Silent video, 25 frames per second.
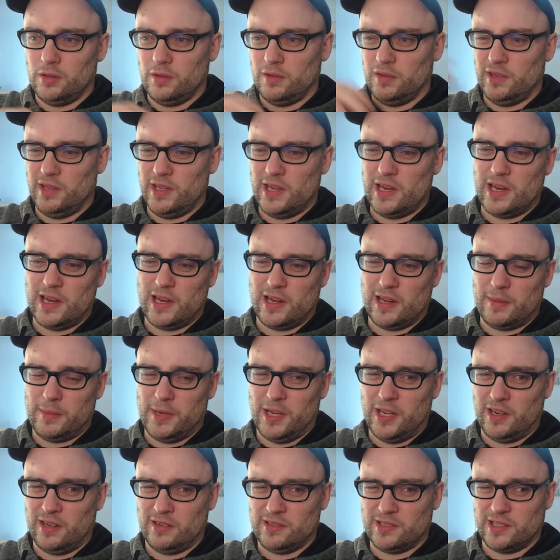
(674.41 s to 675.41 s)
yeah, I
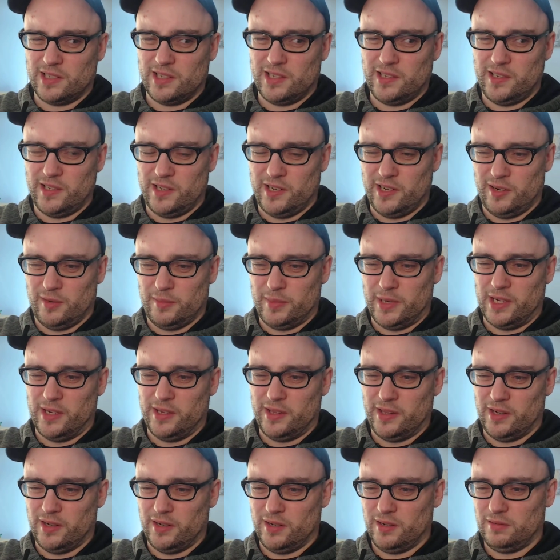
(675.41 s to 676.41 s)
mean, I was kind of nearby
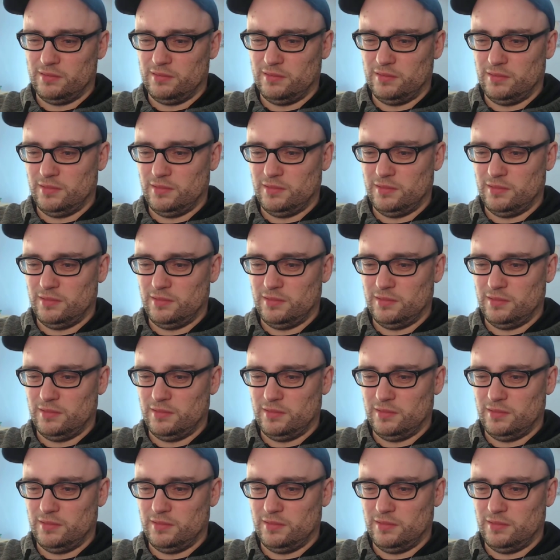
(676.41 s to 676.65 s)
there.